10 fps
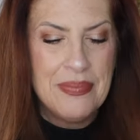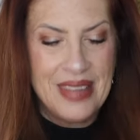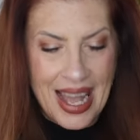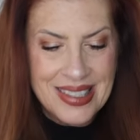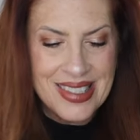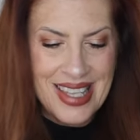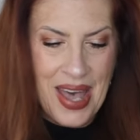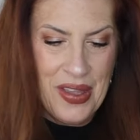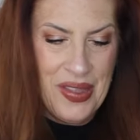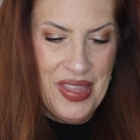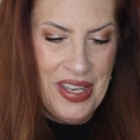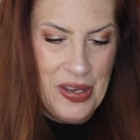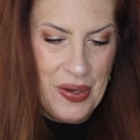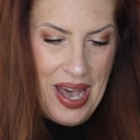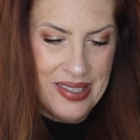That's the other thing,
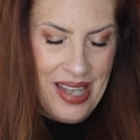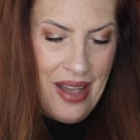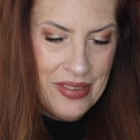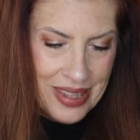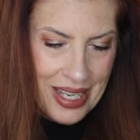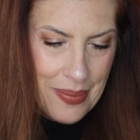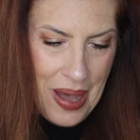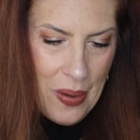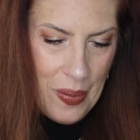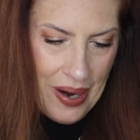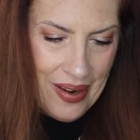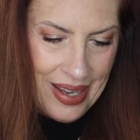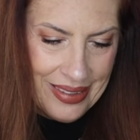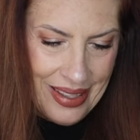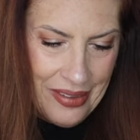you guys. I have to think about where
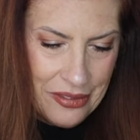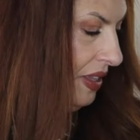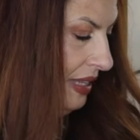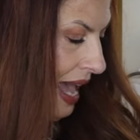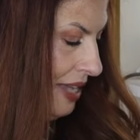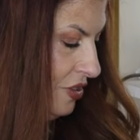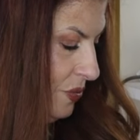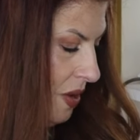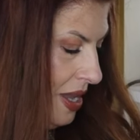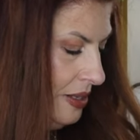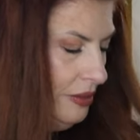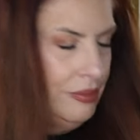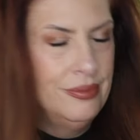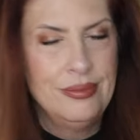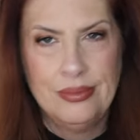I live. The last one,
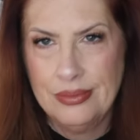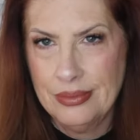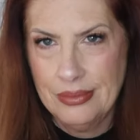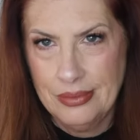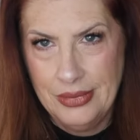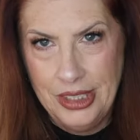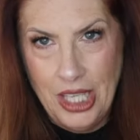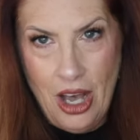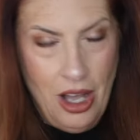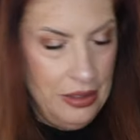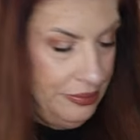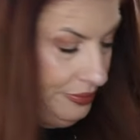y'all.